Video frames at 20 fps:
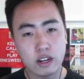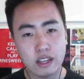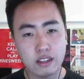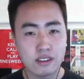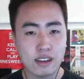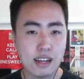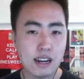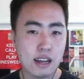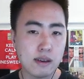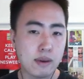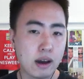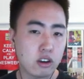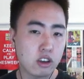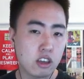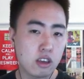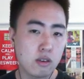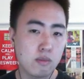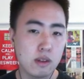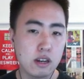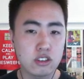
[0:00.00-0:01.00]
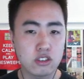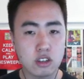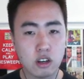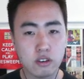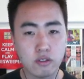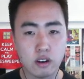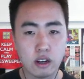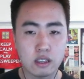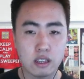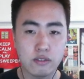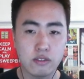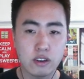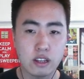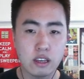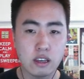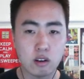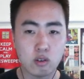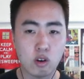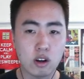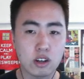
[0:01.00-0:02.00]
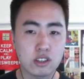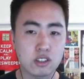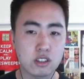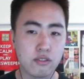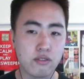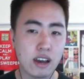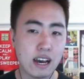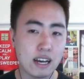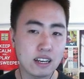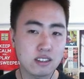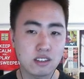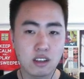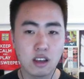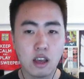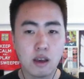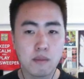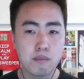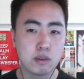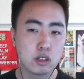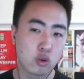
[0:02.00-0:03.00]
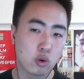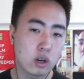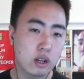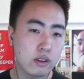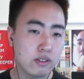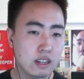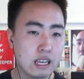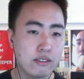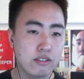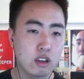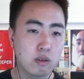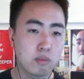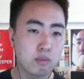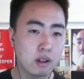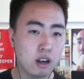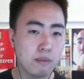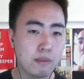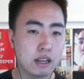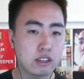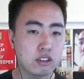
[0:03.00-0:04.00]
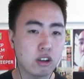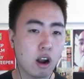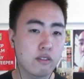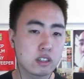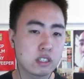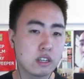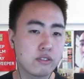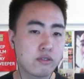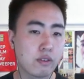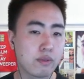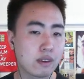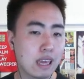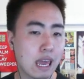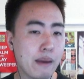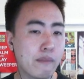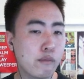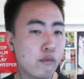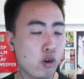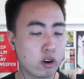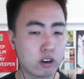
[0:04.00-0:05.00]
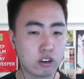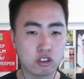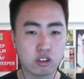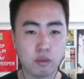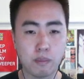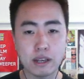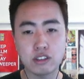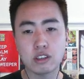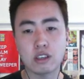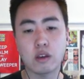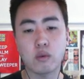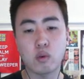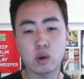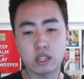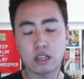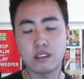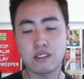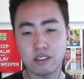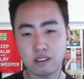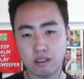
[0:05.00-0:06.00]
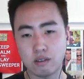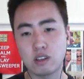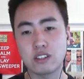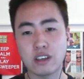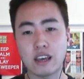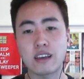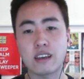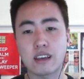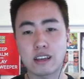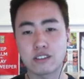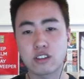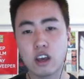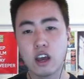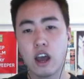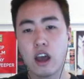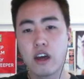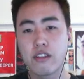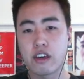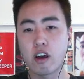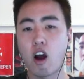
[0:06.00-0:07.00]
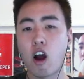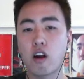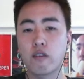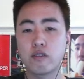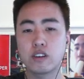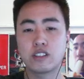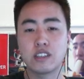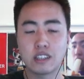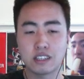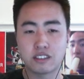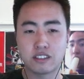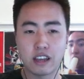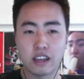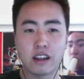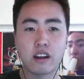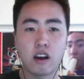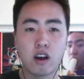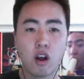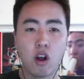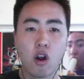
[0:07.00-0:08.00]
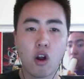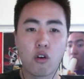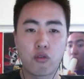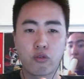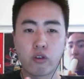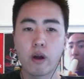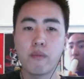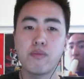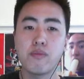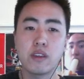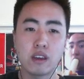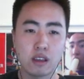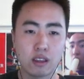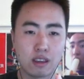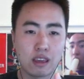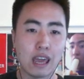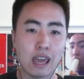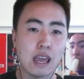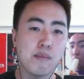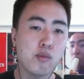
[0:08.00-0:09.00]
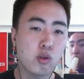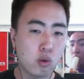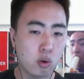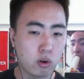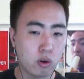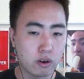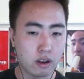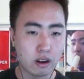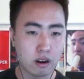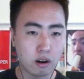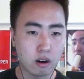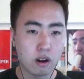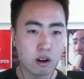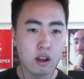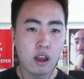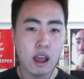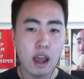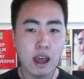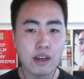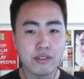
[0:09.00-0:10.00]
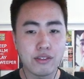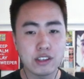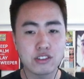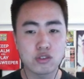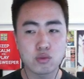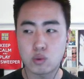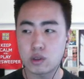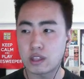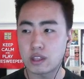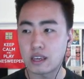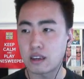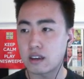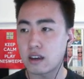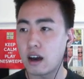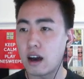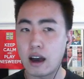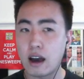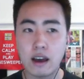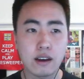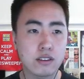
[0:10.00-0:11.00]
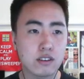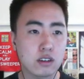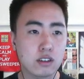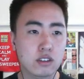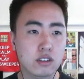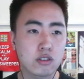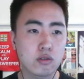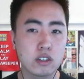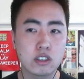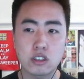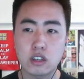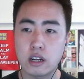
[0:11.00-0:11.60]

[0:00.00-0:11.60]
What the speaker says: data about community server activity across the vast majority of the TF2 player base harvested from the game coordinator. So basically what he's saying is they harvested this data from the game coordinator, and this is what they got. I took a screenshot of